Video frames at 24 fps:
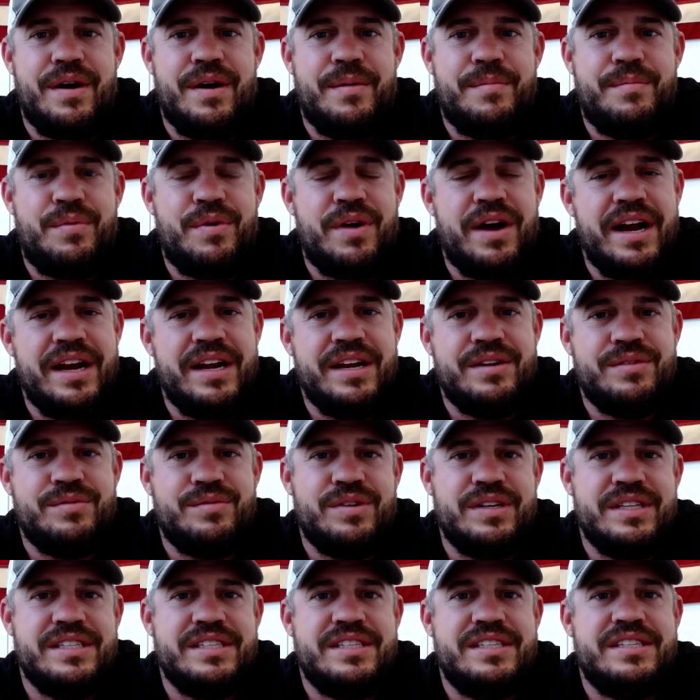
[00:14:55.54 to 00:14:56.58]
pride in
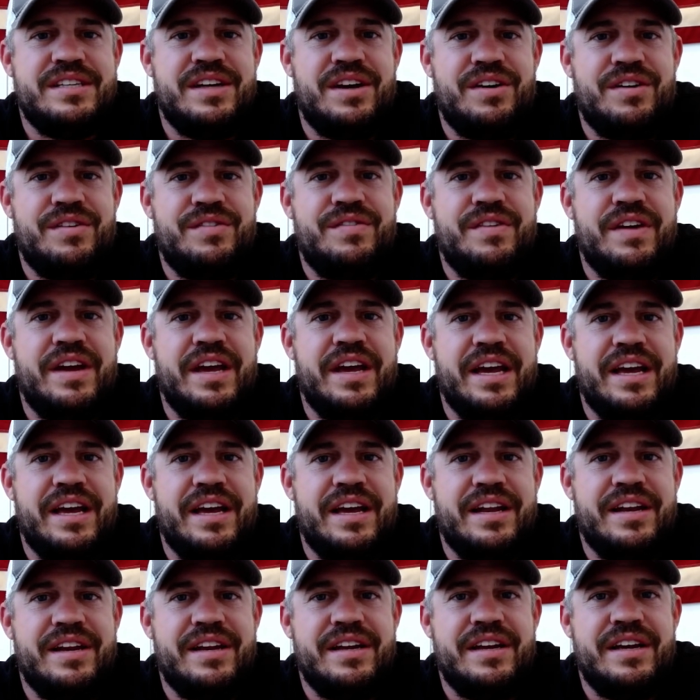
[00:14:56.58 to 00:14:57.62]
oneself
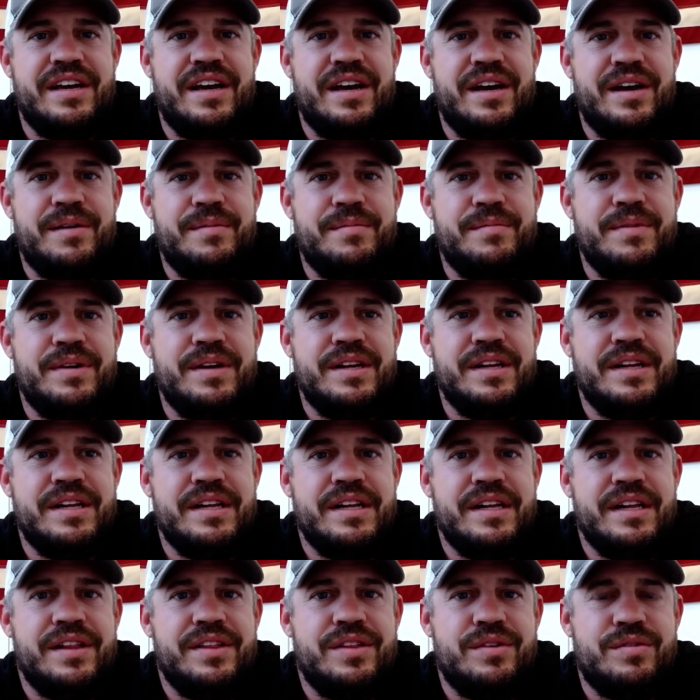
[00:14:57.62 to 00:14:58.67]
and
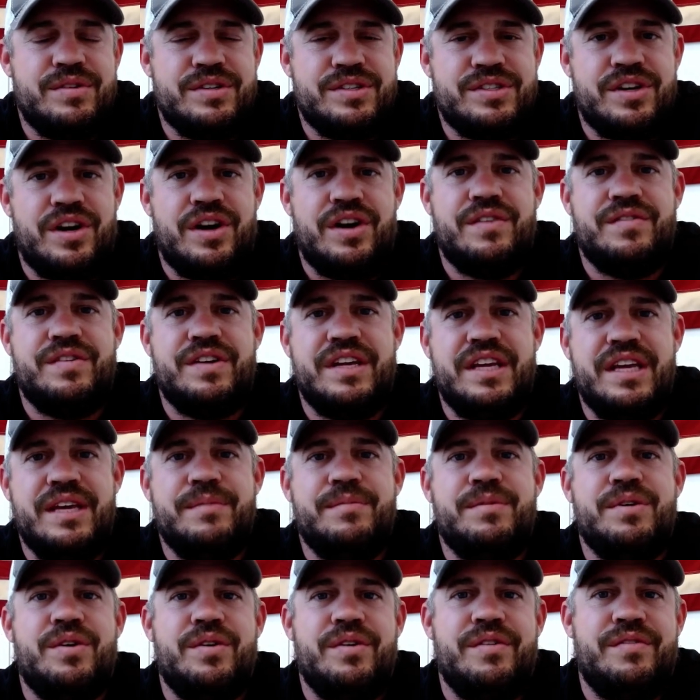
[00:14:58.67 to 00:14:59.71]
the resolve to
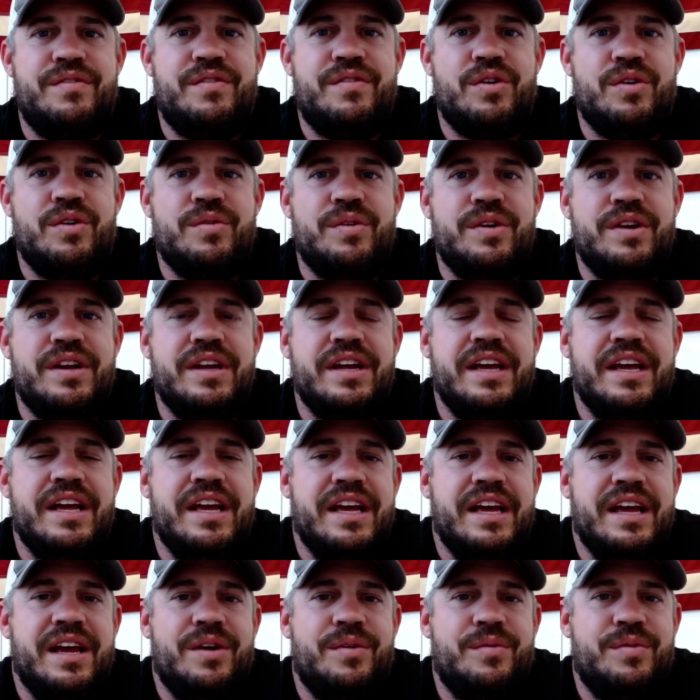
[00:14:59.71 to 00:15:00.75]
keep going forward.
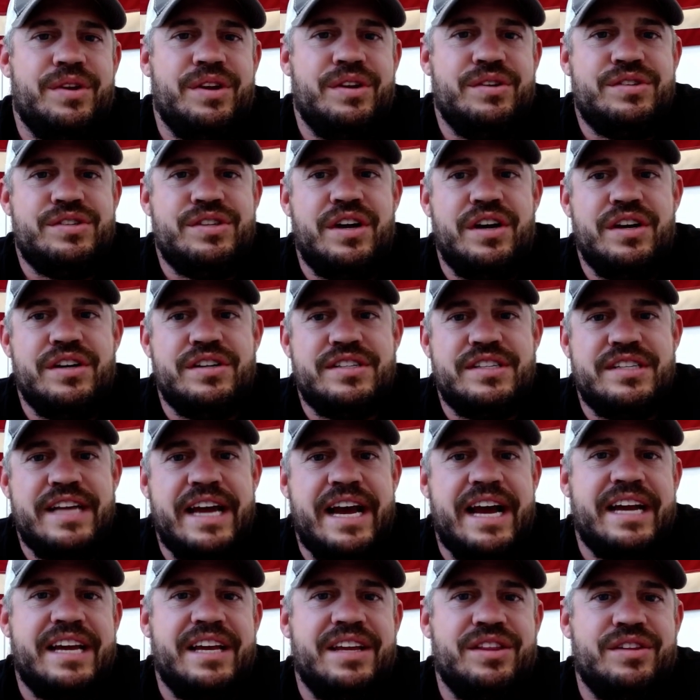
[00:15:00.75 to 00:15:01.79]
When you start
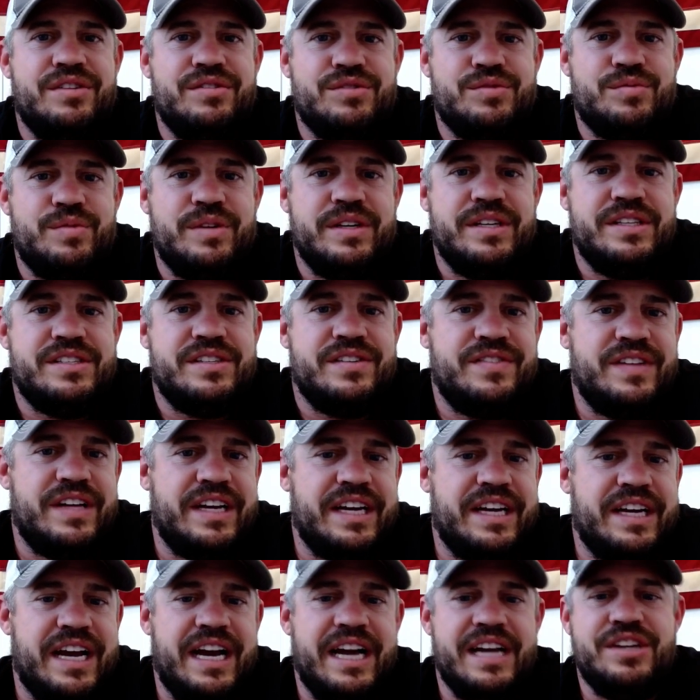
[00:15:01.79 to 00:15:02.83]
stacking those wins of
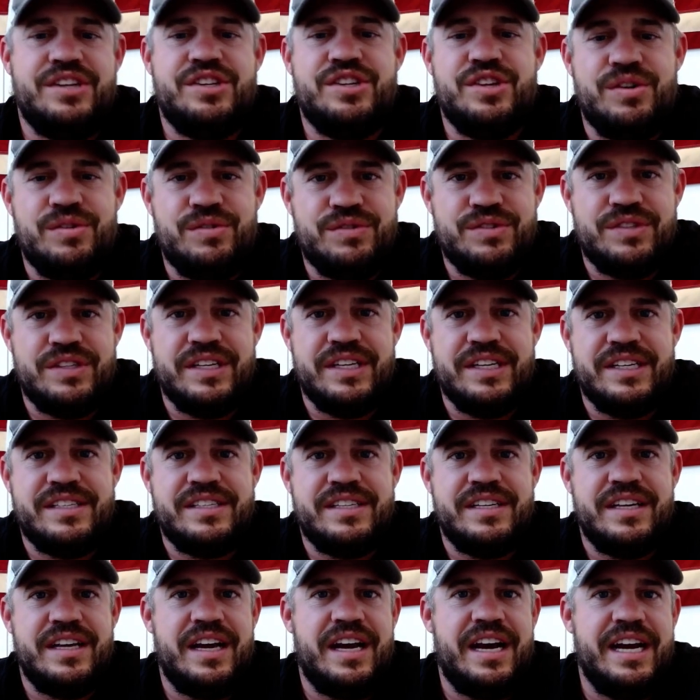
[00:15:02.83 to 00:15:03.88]
like, I chose
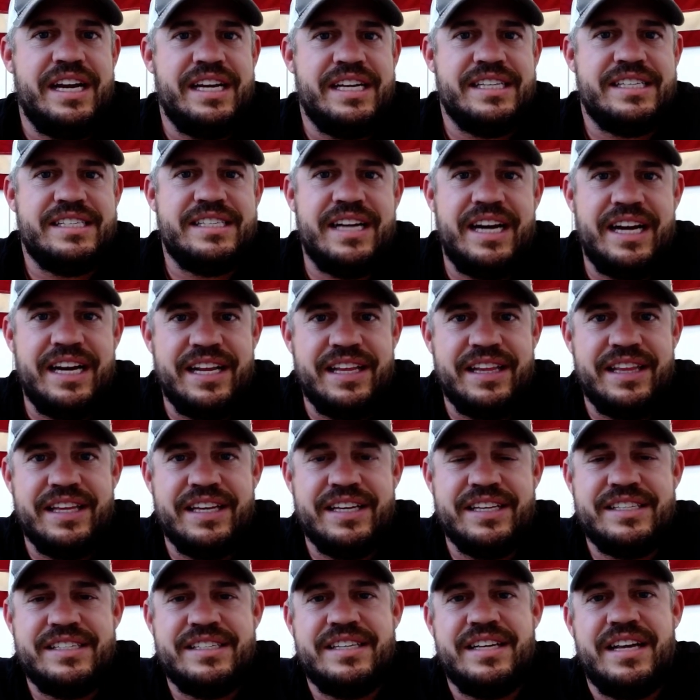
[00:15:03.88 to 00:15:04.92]
this, I decided
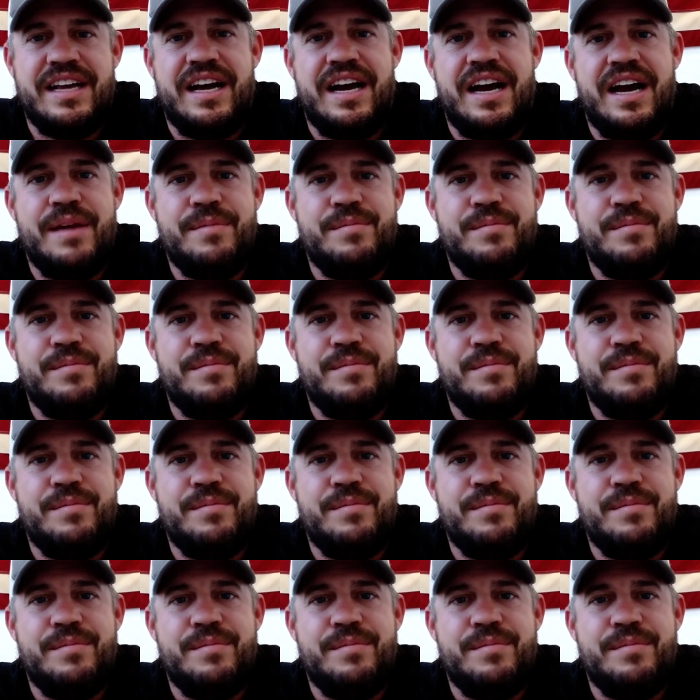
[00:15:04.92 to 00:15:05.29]
this, I